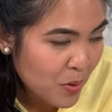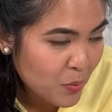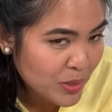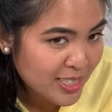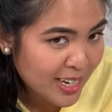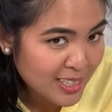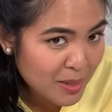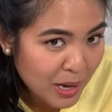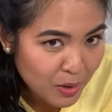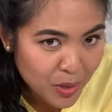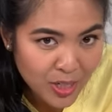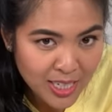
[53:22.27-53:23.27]
what's nice
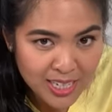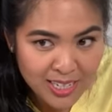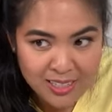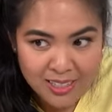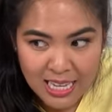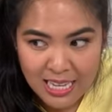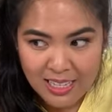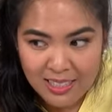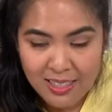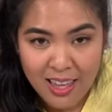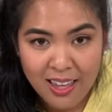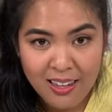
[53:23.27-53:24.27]
about cookies is
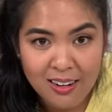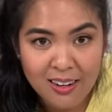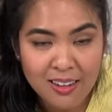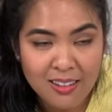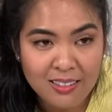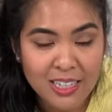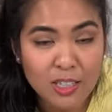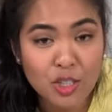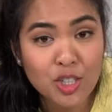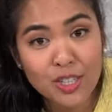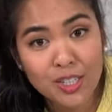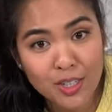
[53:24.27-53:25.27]
that like a
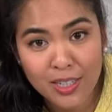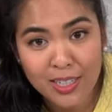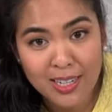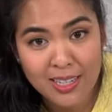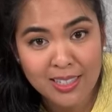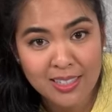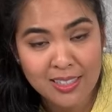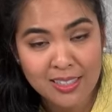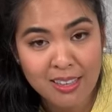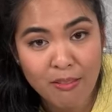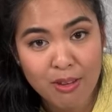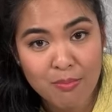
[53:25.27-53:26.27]
sugar cookie takes
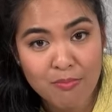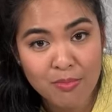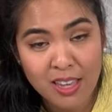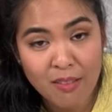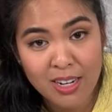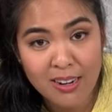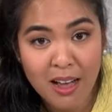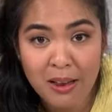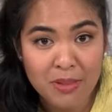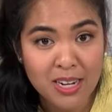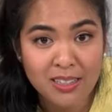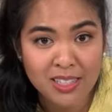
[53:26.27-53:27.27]
seven to nine
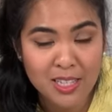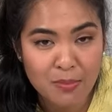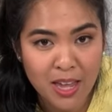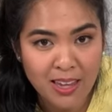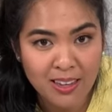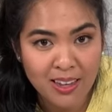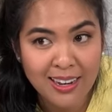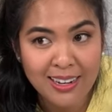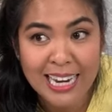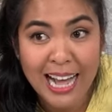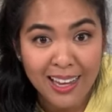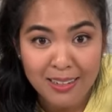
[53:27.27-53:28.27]
minutes to bake, and
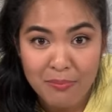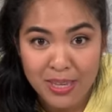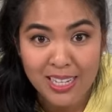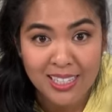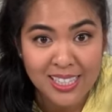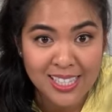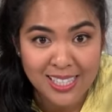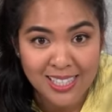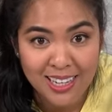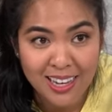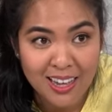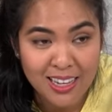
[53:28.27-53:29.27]
9 minutes is
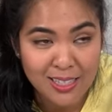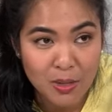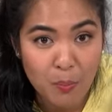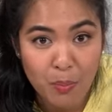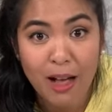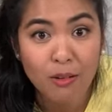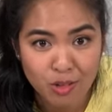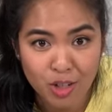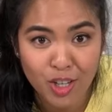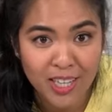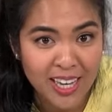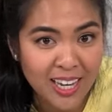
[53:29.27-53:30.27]
a brown
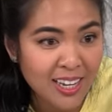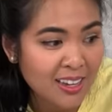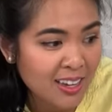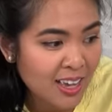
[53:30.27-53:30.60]
cookie.